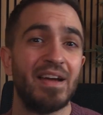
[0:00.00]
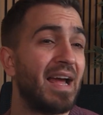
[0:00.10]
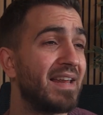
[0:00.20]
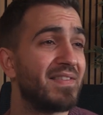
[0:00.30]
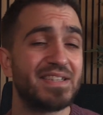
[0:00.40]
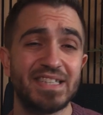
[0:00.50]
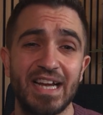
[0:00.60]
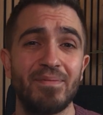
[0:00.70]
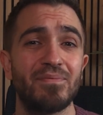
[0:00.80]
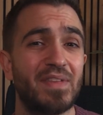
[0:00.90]
And the
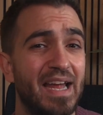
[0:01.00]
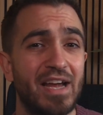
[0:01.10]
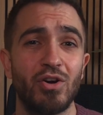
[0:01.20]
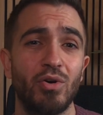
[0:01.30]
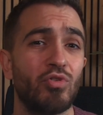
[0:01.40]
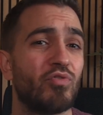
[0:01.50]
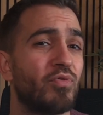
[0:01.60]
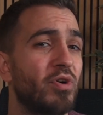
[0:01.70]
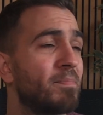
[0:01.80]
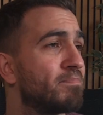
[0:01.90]
same thing goes
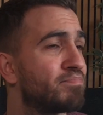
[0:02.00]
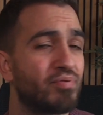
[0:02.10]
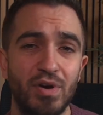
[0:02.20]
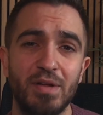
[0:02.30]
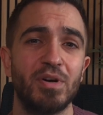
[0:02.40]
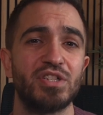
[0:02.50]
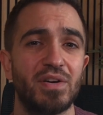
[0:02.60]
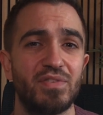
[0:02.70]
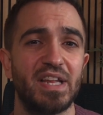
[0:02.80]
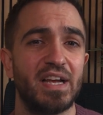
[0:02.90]
for pretty much
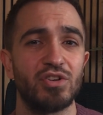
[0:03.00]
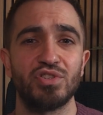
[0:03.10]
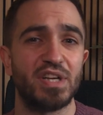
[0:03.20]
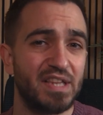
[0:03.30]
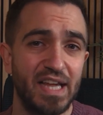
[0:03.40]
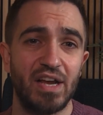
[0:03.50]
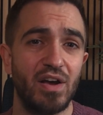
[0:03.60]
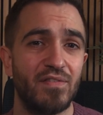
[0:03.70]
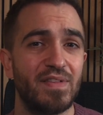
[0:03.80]
everything else you can think of,